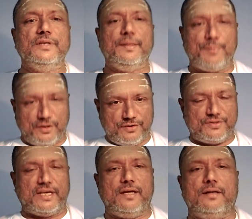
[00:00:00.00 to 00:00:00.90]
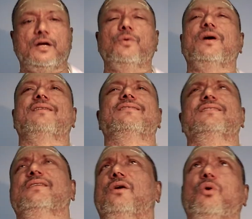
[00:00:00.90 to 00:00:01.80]
Prakriti. Now,
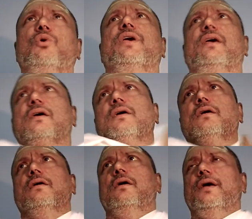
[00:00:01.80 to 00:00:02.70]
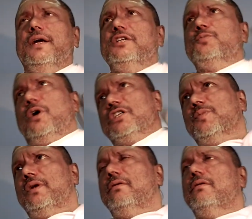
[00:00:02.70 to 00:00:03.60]
okay, it is
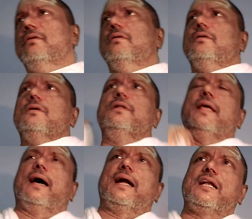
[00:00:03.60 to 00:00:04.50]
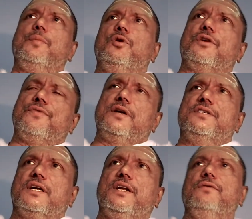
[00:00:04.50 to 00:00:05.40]
possible. The attribute of
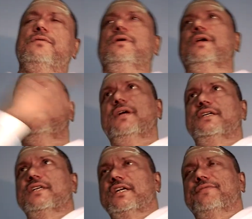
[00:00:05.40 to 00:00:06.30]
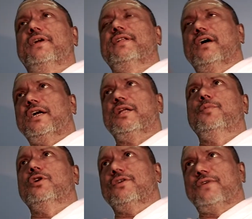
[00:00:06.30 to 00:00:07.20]
adjective in the adjectified, the
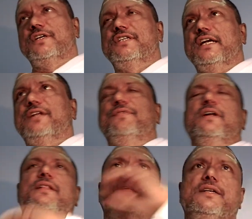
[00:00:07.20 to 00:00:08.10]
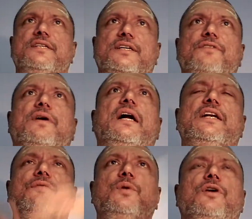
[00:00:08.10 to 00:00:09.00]
attribute of adjectified in the adjective,
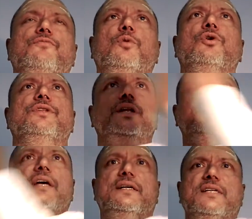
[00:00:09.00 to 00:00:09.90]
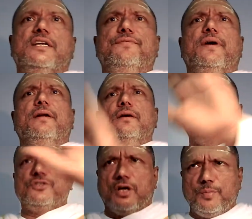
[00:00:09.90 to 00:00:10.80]
attribute of both in the adjectified.
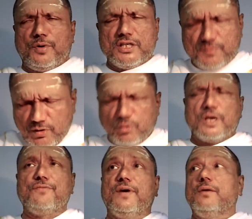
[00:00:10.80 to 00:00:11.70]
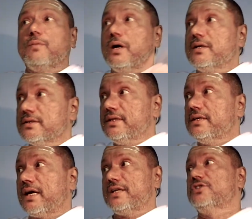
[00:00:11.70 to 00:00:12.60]
It's all possible. Okay, fine. What is the
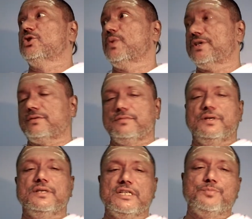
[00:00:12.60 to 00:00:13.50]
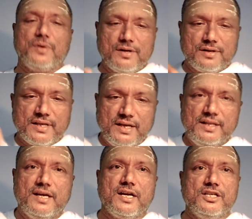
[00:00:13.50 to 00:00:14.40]
current situation? He says, Prakriti, in the
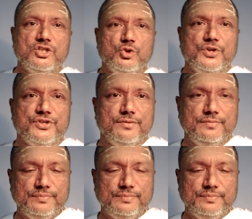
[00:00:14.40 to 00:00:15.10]
current situation,